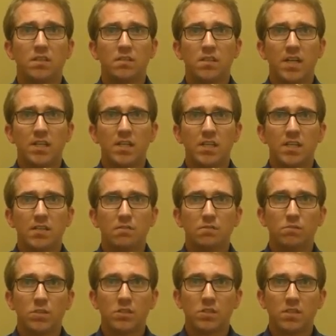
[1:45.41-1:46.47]
The
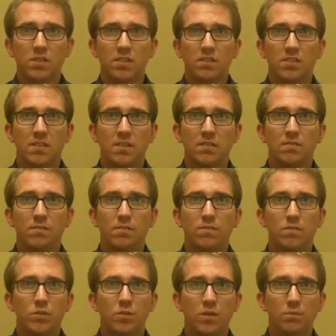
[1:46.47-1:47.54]
990 return is a
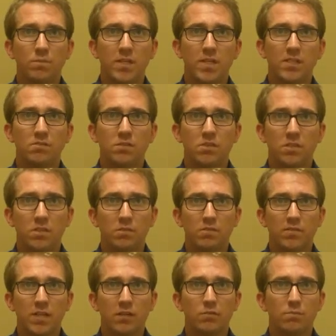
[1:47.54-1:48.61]
12-page return
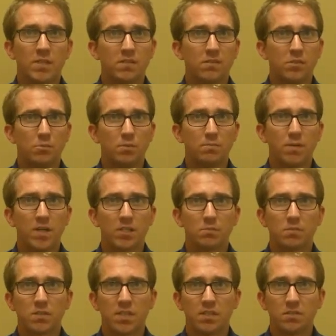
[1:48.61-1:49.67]
with an alphabet soup of
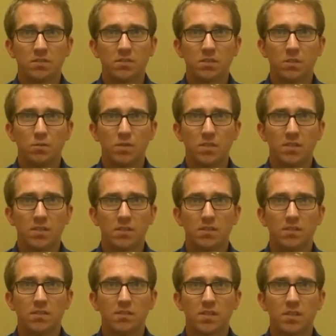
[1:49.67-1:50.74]
possible schedules to go with it.
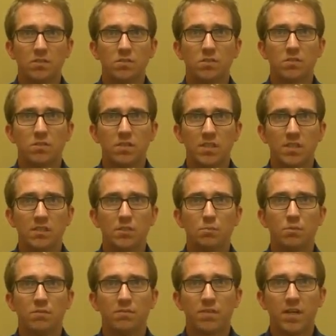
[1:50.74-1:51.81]
Schedules are needed to
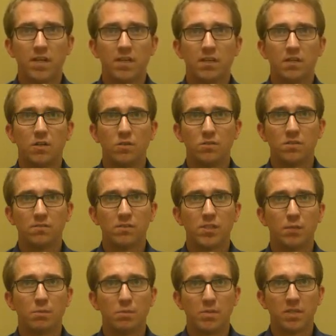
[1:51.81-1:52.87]
provide a host of
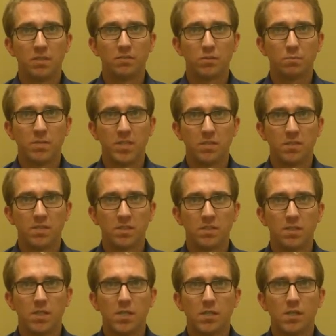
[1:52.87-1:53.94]
supplemental
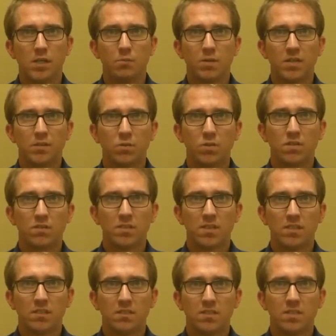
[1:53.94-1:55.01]
information about the
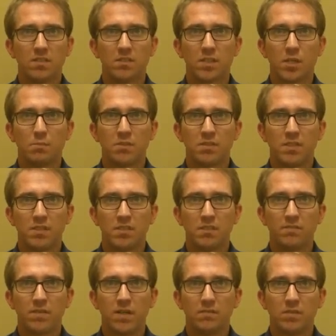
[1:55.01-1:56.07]
organization, such as
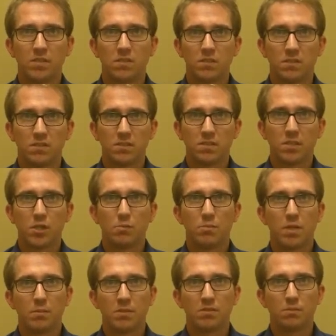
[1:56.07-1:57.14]
compensation of officers,
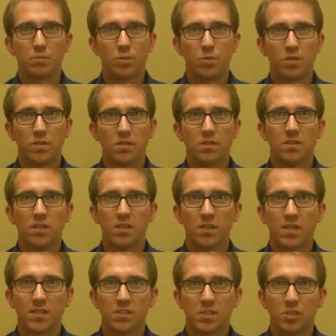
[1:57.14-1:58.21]
public support,
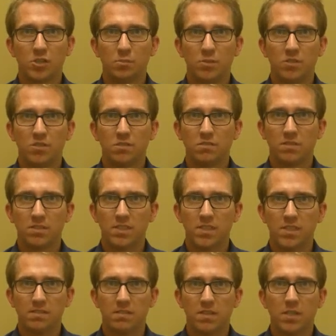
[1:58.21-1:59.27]
non-cash contributions
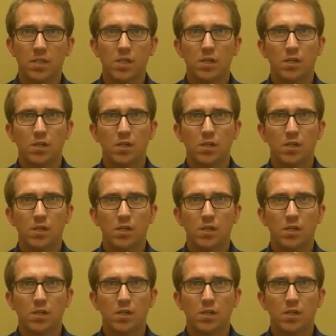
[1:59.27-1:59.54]
received,